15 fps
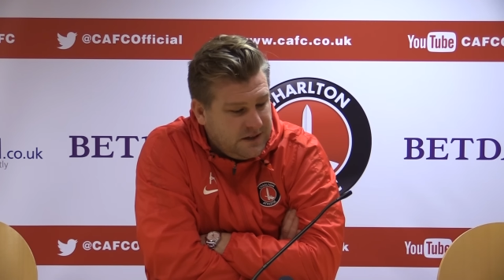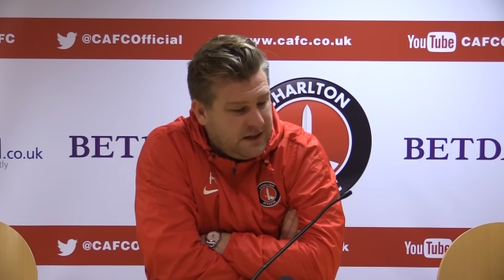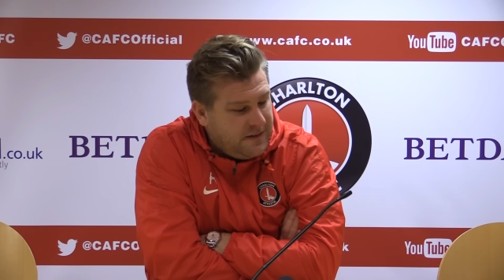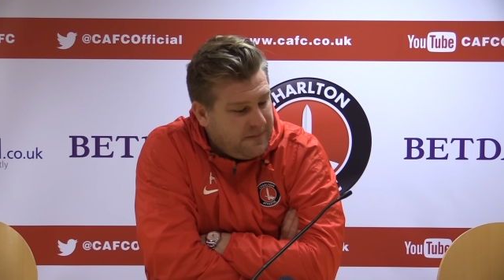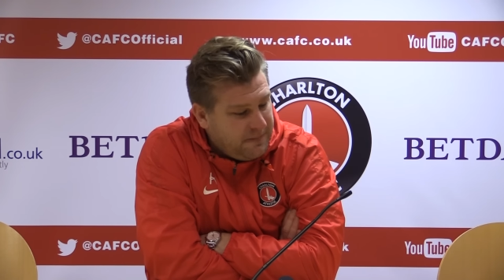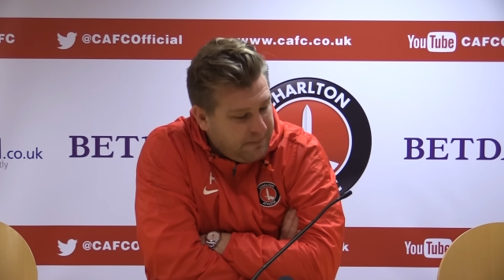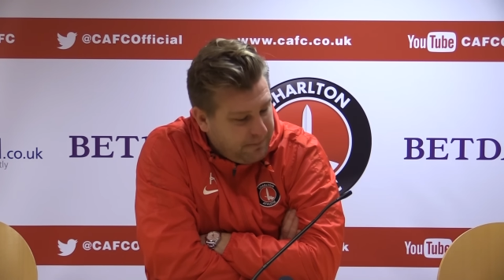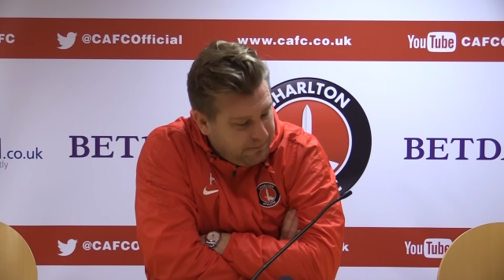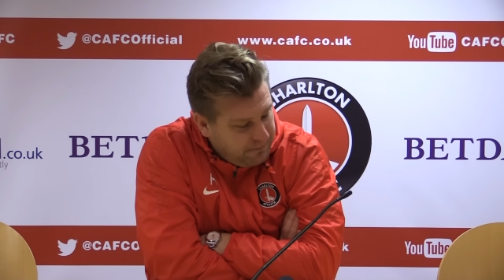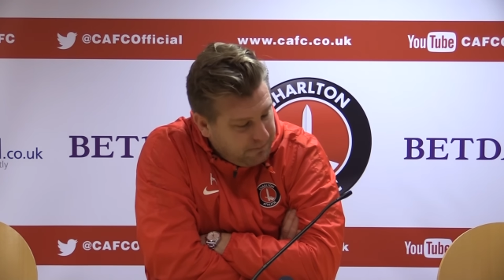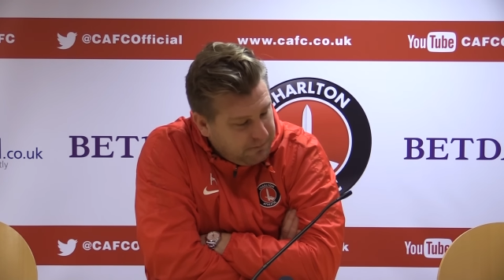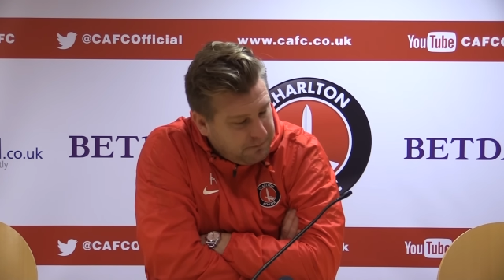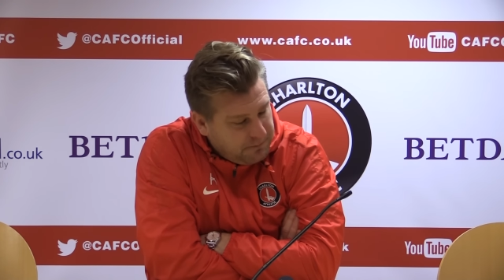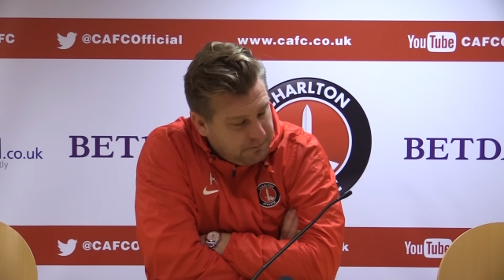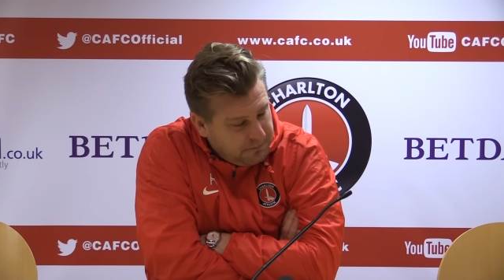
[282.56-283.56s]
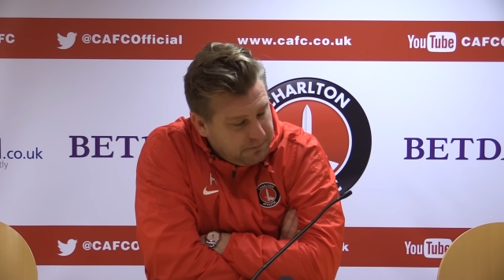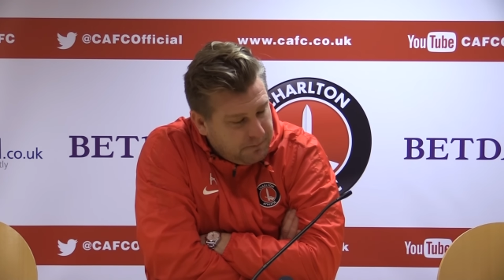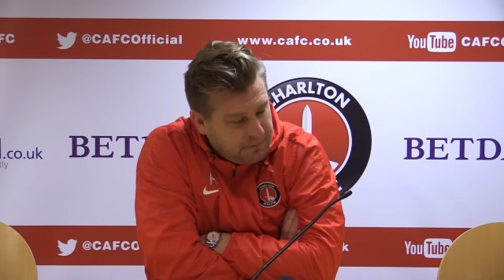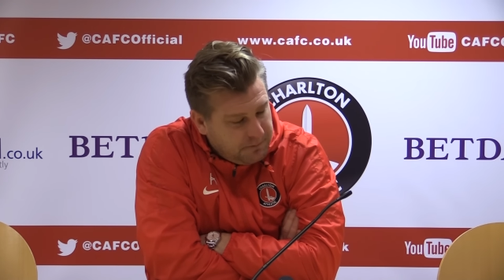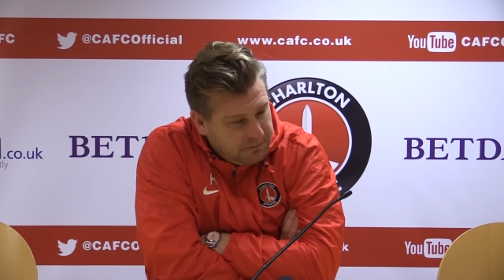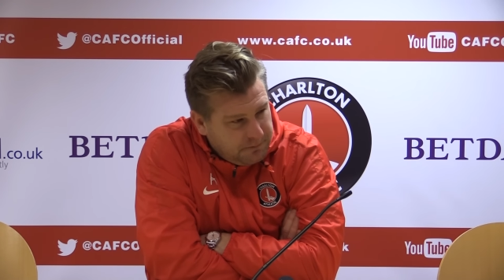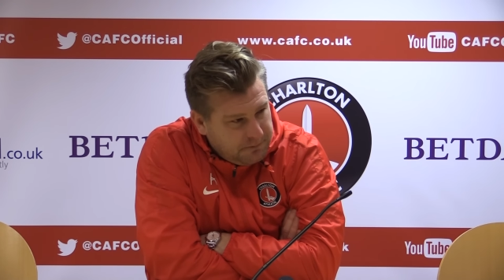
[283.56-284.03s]
Thursday. I
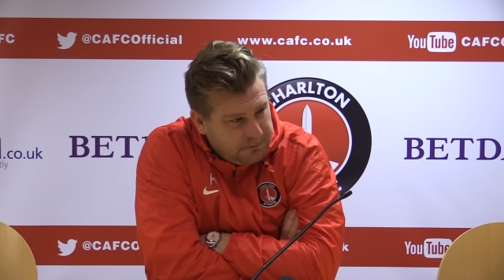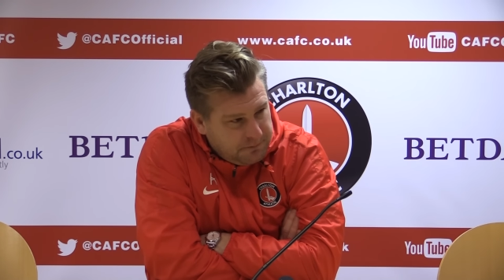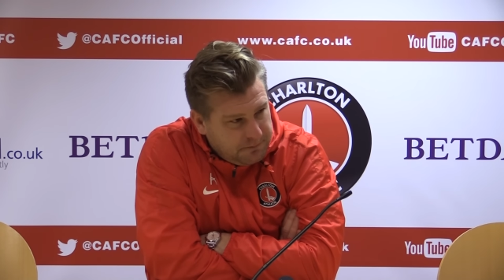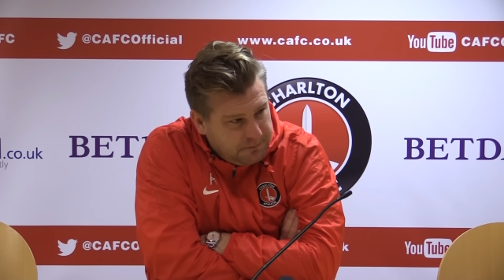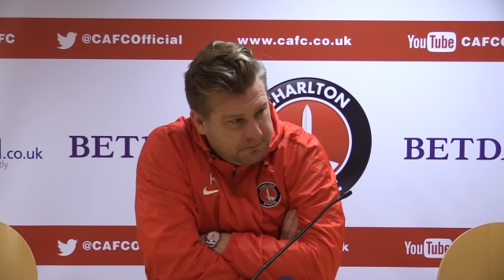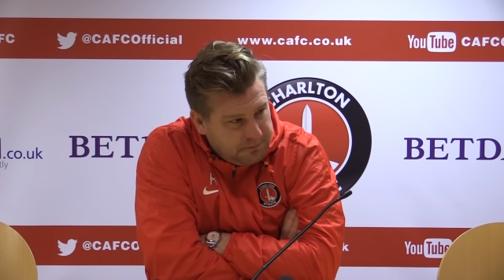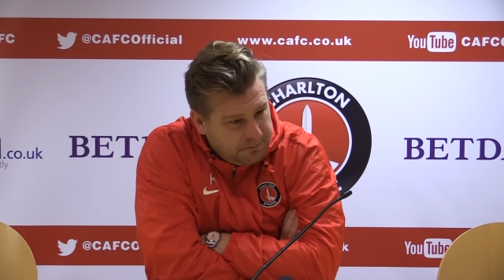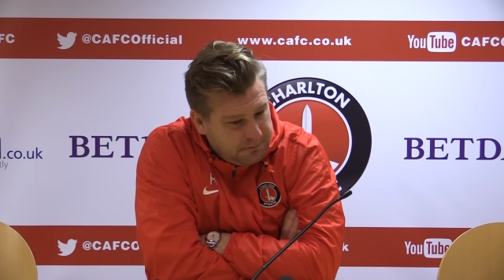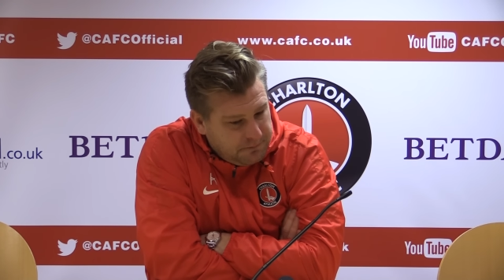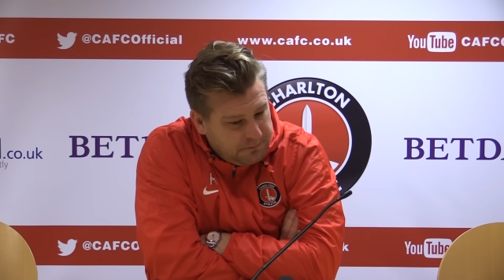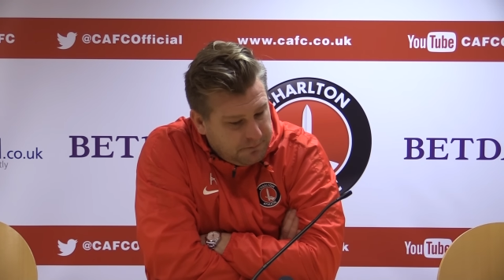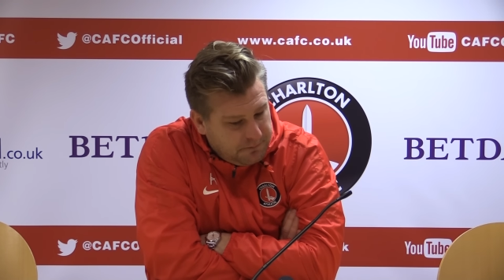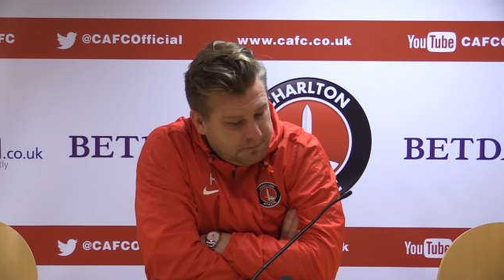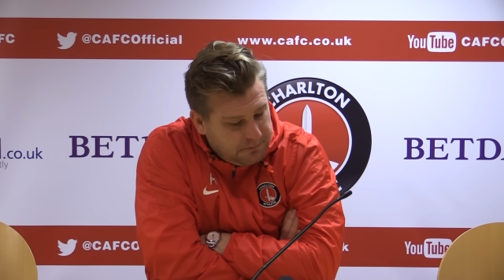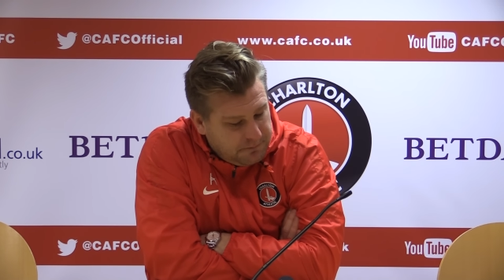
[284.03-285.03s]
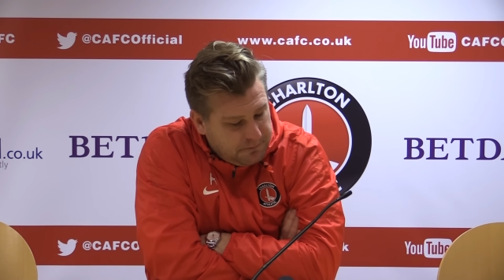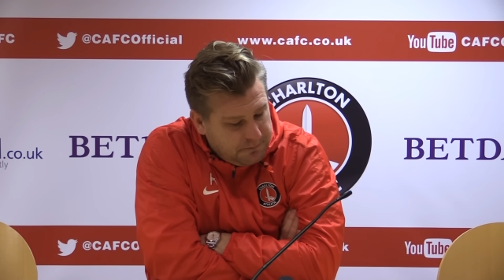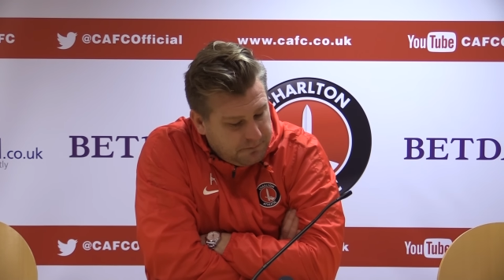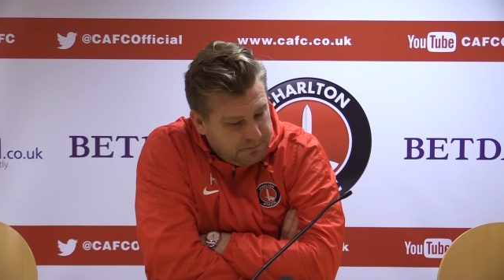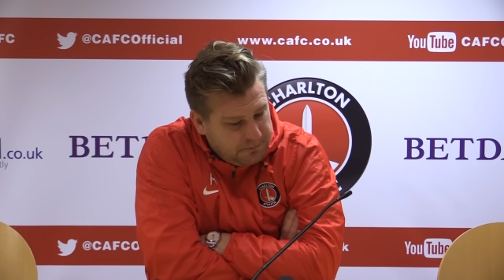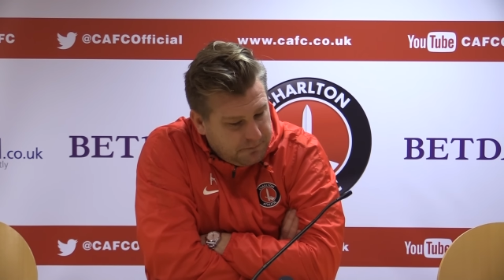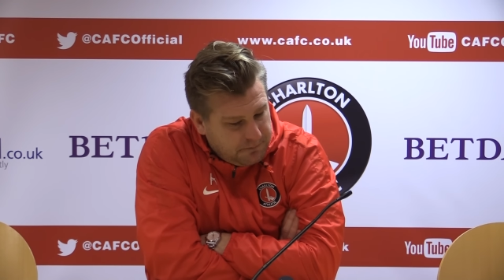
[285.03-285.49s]
saw something about that in the Times today.
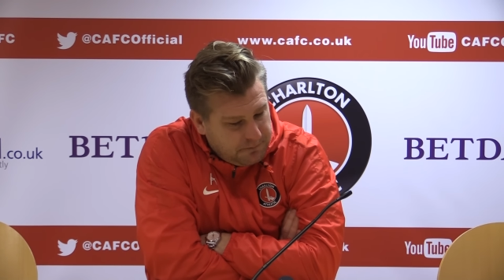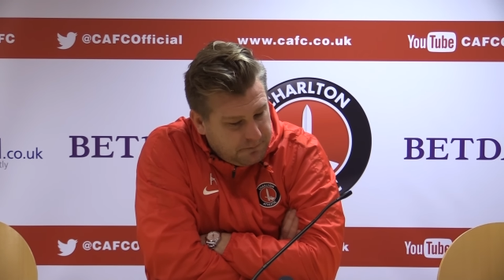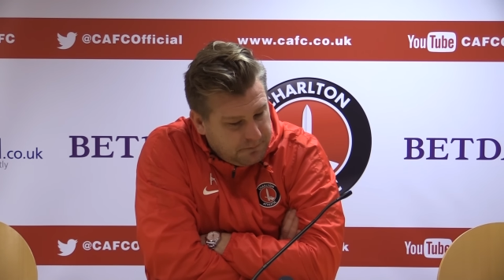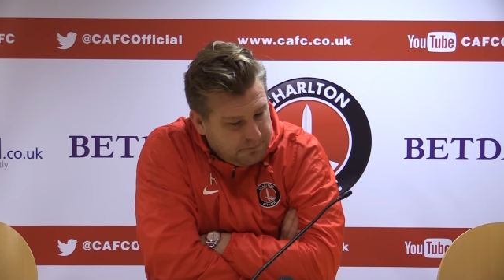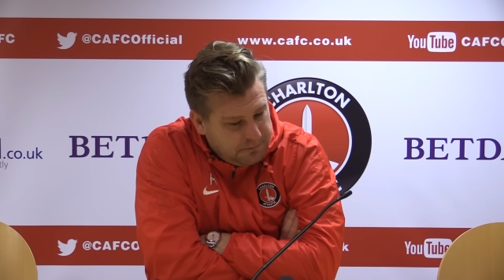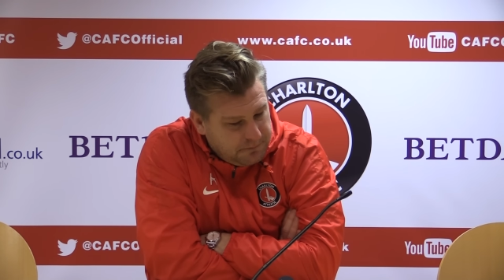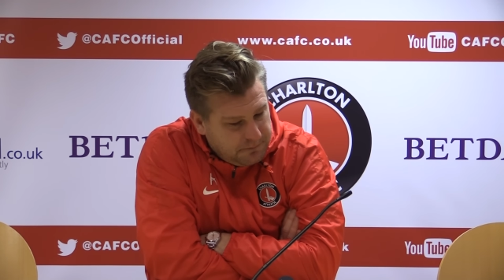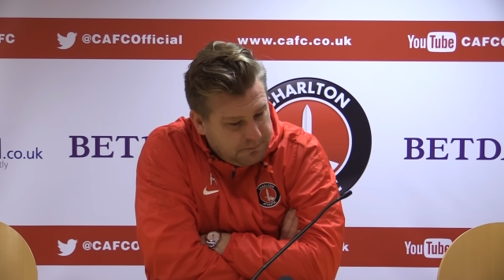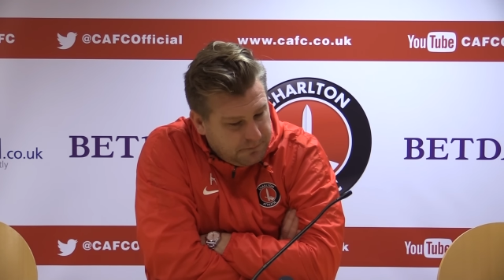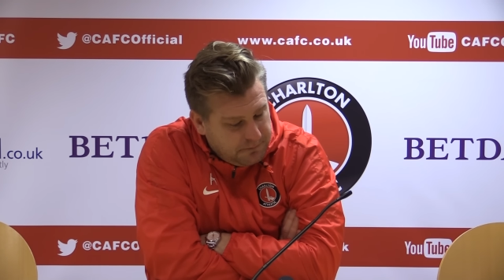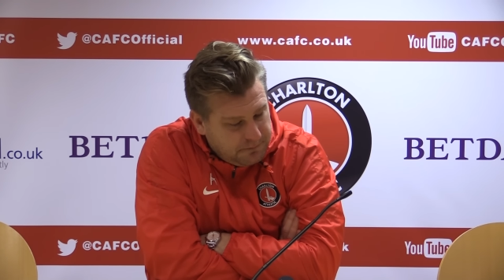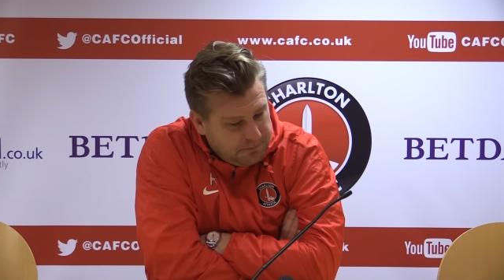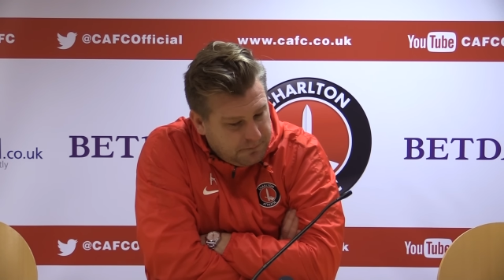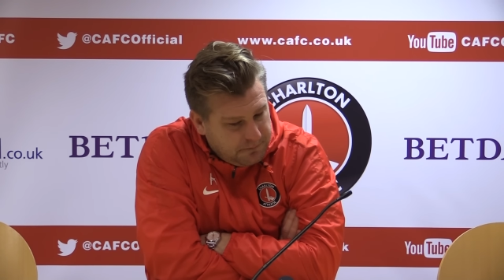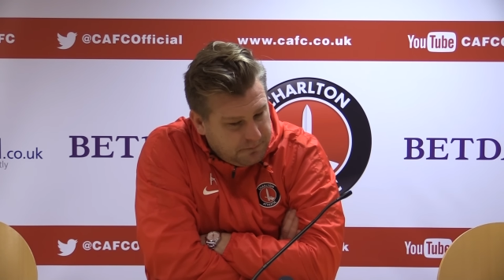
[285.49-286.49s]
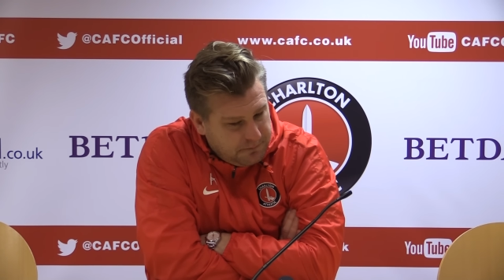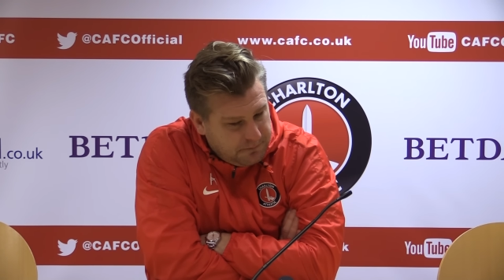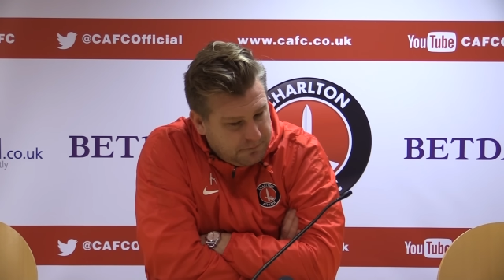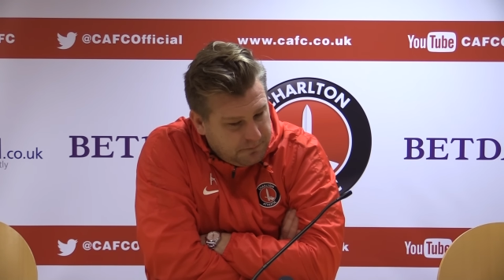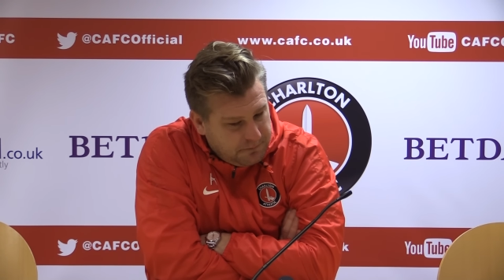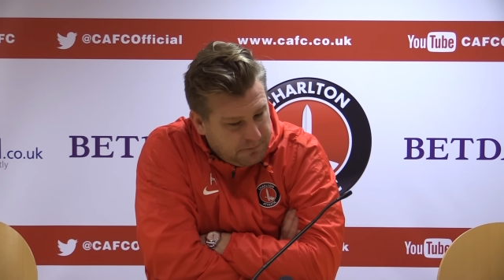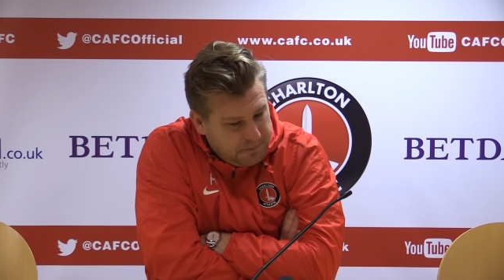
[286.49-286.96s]
It sounded like you enjoyed
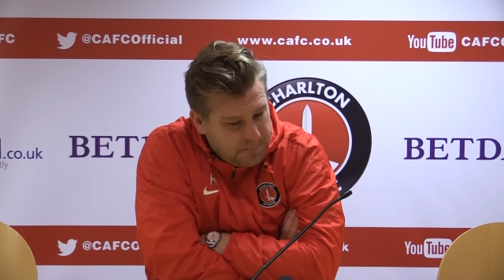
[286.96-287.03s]
yourself.